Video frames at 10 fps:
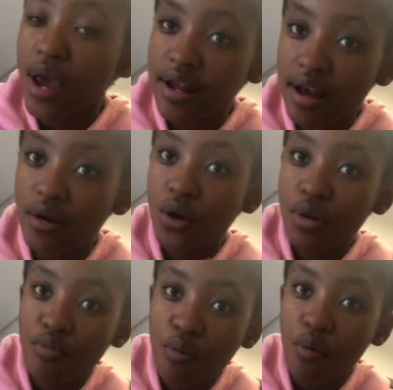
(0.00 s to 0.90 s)
we're not going
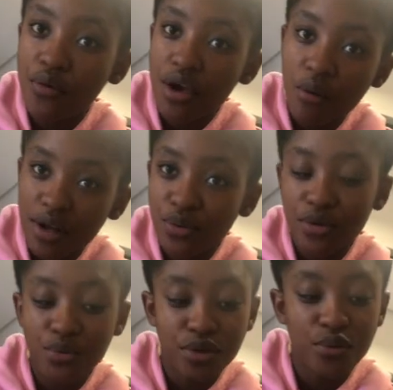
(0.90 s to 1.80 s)
to put you
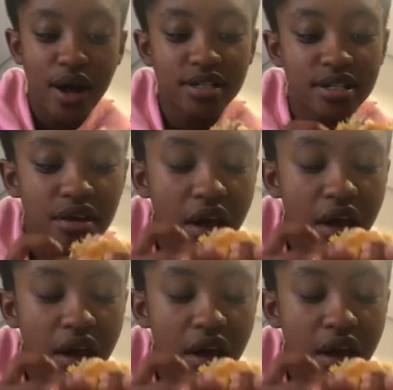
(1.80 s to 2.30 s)
what.